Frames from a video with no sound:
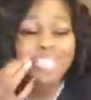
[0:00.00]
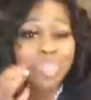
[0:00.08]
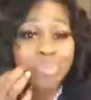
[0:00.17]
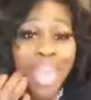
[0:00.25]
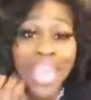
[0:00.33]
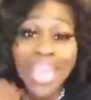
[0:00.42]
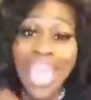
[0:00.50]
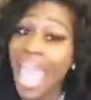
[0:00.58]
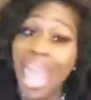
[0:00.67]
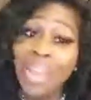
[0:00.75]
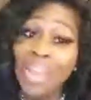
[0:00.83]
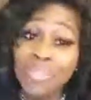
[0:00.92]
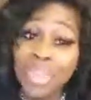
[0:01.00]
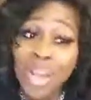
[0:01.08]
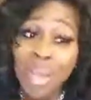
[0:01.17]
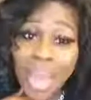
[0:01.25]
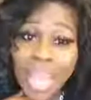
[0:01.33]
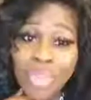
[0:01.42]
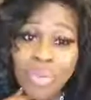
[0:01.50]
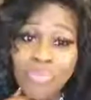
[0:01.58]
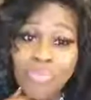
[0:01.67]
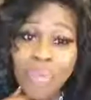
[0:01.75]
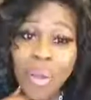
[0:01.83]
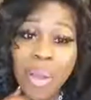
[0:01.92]
Mr. Beckett, I don't even know
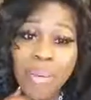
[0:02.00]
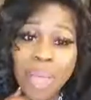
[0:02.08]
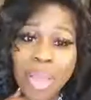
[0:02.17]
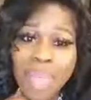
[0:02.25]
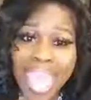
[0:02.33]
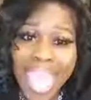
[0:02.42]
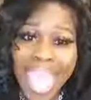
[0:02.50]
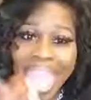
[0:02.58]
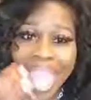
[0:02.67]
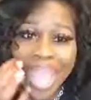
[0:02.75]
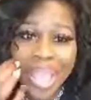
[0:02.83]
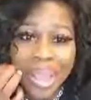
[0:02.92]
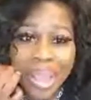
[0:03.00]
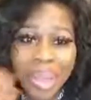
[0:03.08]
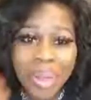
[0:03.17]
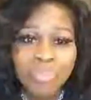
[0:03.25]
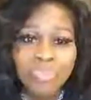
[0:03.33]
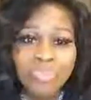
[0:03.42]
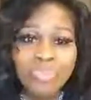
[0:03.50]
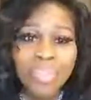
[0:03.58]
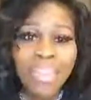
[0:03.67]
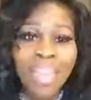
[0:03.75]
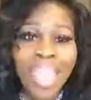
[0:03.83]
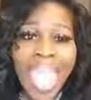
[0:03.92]
why you fool with me.
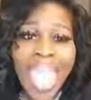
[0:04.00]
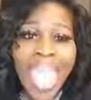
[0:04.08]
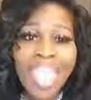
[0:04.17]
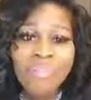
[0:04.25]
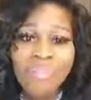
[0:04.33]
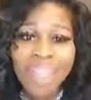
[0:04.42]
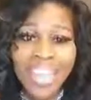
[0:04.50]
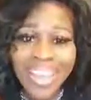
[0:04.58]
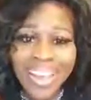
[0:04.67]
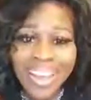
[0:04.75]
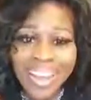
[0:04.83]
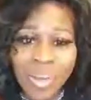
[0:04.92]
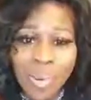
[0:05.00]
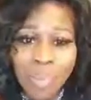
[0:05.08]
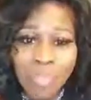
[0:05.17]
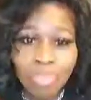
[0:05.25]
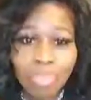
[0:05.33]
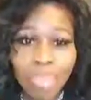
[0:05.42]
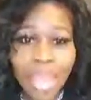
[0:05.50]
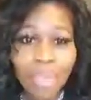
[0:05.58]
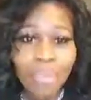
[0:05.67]
Hey, Will.